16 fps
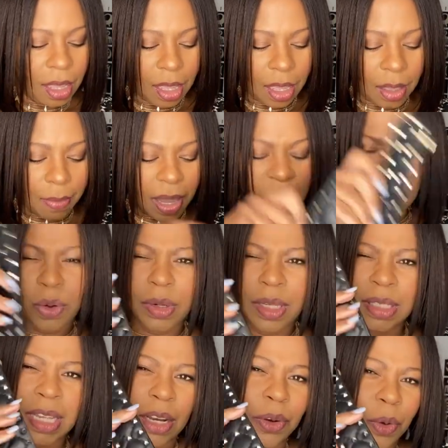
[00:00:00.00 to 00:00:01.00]
um, I
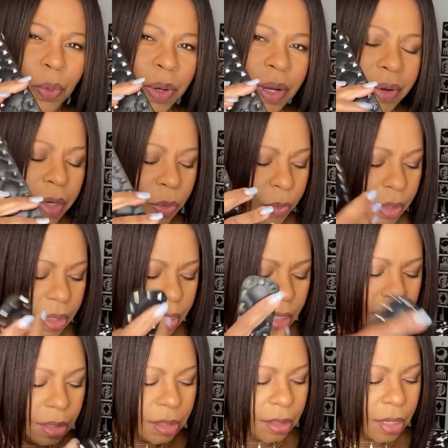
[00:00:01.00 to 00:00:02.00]
notice I don't wear it with
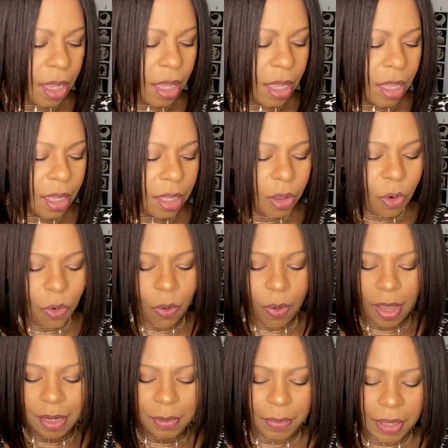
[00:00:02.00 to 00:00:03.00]
this uh,
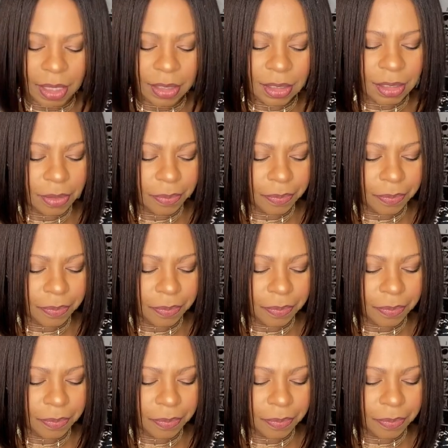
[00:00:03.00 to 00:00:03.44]
quite a bit,